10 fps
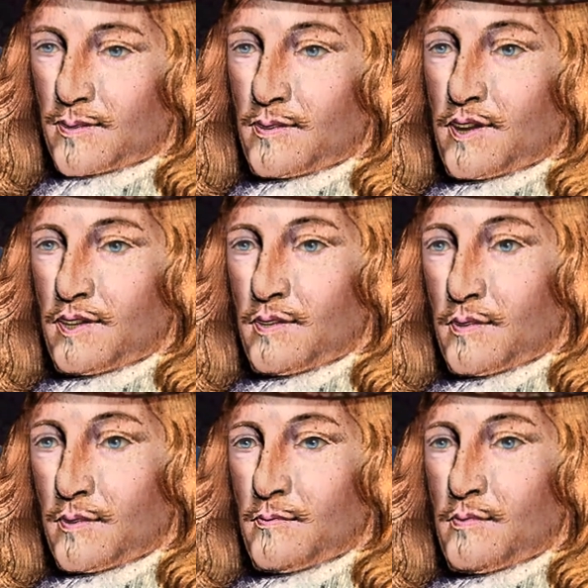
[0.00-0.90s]
This
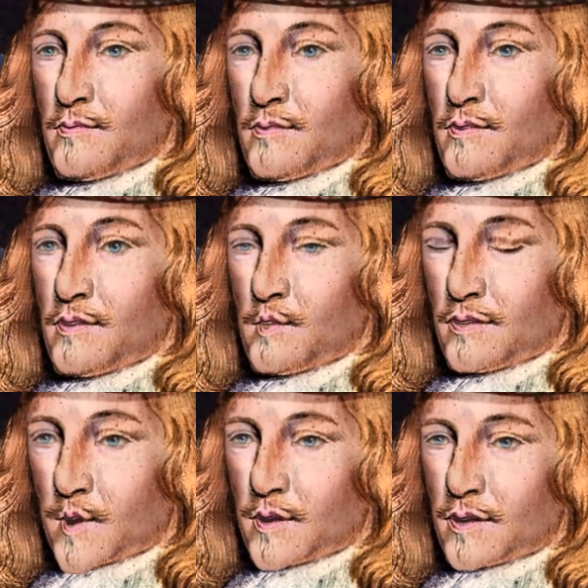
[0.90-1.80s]
court is
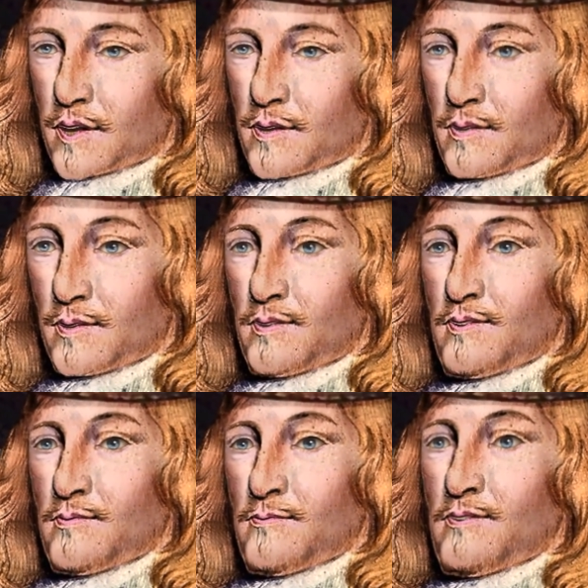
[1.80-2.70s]
founded
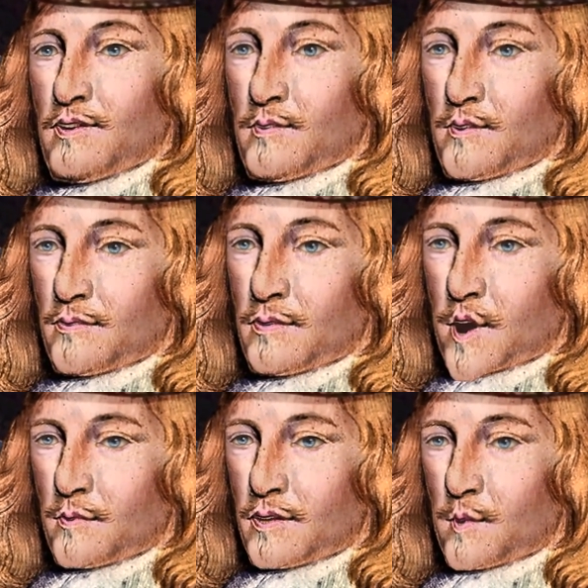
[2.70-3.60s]
upon that
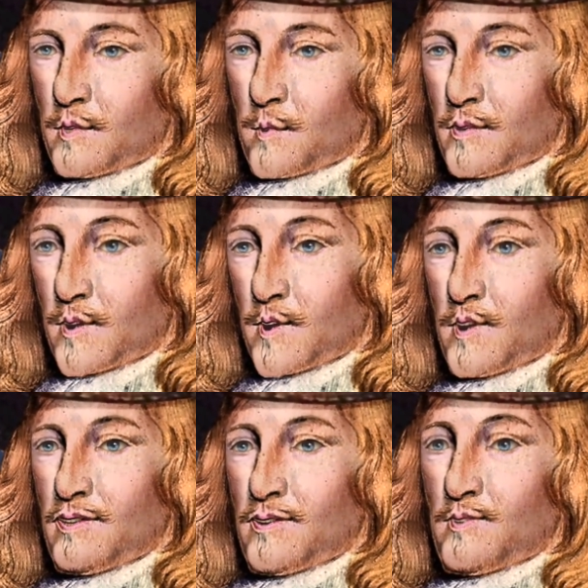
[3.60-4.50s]
authority of the
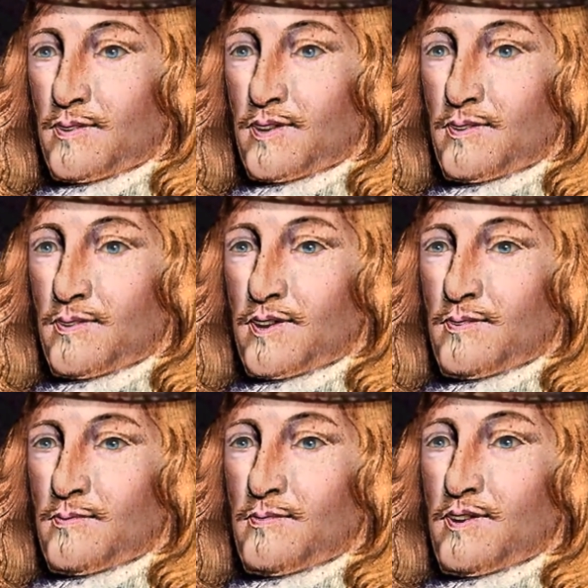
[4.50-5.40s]
Commons of
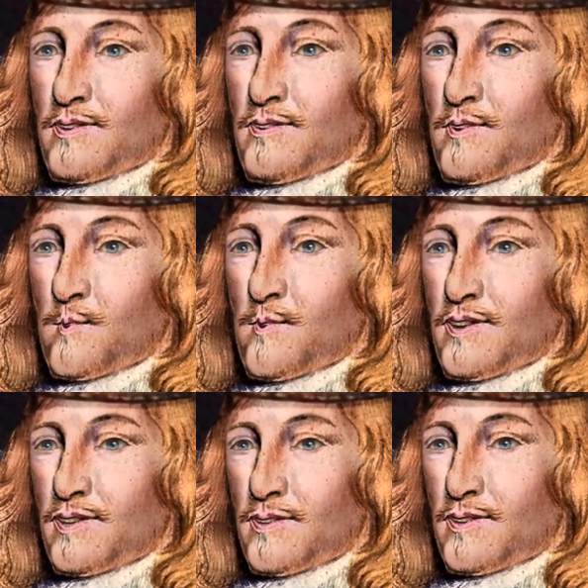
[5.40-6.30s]
England, in whom
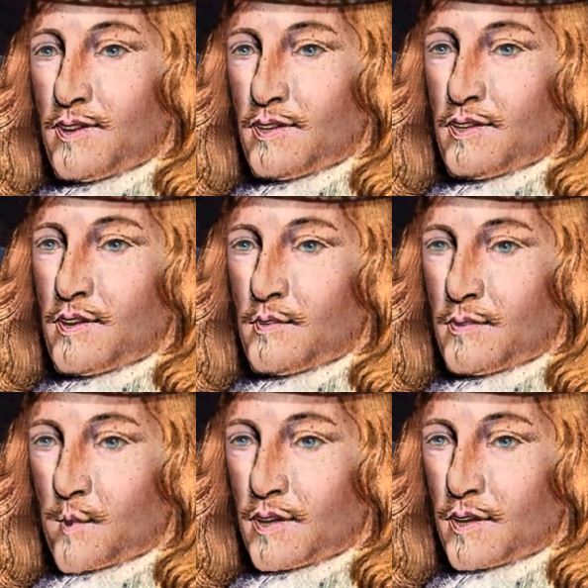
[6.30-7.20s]
rests the
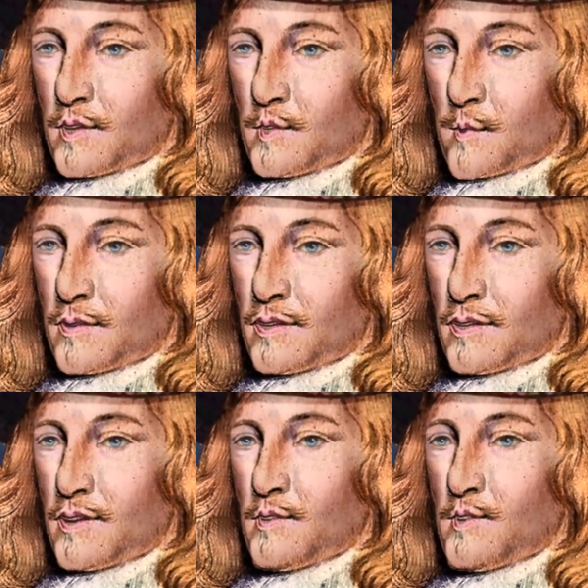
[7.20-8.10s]
supreme
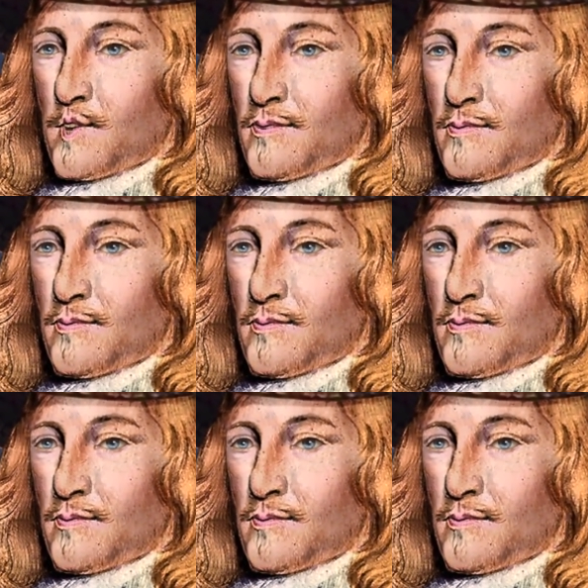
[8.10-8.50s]
jurisdiction.